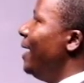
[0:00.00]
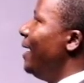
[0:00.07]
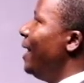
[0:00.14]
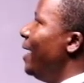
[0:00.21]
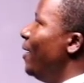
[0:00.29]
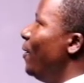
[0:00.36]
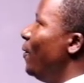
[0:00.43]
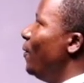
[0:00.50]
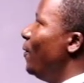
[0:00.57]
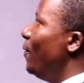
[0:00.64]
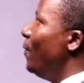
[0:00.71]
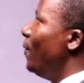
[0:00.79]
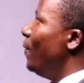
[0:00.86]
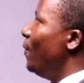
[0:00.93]
Now,
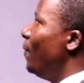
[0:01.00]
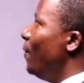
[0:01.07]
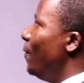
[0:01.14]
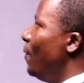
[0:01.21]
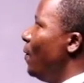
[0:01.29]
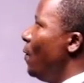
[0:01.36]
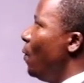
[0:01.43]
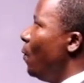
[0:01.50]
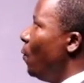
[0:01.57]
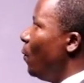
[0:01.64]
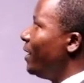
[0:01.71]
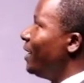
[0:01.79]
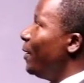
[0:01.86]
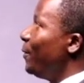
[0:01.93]

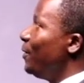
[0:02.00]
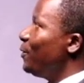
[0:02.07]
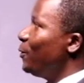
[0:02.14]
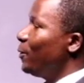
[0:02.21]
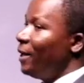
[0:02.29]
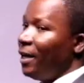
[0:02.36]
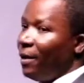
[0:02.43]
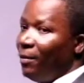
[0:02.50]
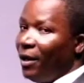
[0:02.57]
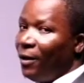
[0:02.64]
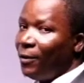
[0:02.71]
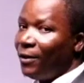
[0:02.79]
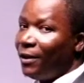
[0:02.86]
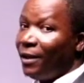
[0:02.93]
what are we talking
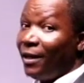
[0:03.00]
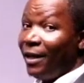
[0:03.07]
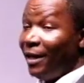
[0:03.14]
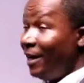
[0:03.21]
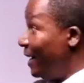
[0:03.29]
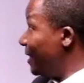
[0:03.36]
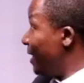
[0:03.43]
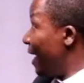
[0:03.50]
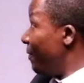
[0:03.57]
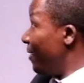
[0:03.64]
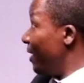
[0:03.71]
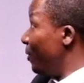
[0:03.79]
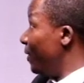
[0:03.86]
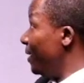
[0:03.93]
about? Let's have
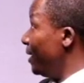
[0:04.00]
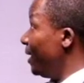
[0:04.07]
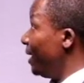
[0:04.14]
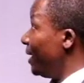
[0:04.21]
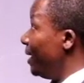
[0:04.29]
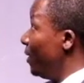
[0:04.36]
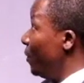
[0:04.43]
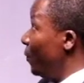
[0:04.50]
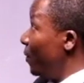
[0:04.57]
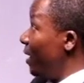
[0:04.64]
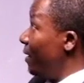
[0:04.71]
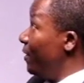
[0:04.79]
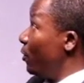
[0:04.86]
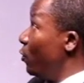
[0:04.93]
another one there. We
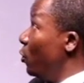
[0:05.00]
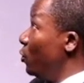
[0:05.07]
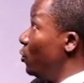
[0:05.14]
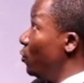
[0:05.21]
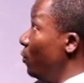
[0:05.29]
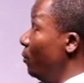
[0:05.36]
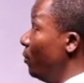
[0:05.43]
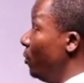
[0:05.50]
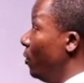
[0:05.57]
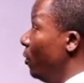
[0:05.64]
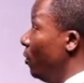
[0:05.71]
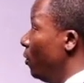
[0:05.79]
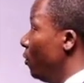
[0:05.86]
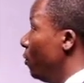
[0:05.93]
have the courtroom.
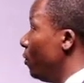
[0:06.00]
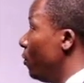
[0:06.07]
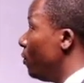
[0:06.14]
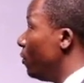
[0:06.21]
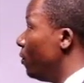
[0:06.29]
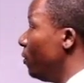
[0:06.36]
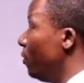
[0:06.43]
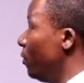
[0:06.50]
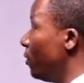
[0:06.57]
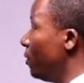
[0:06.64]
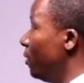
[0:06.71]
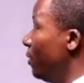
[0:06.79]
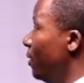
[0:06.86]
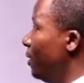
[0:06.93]
Oh, look.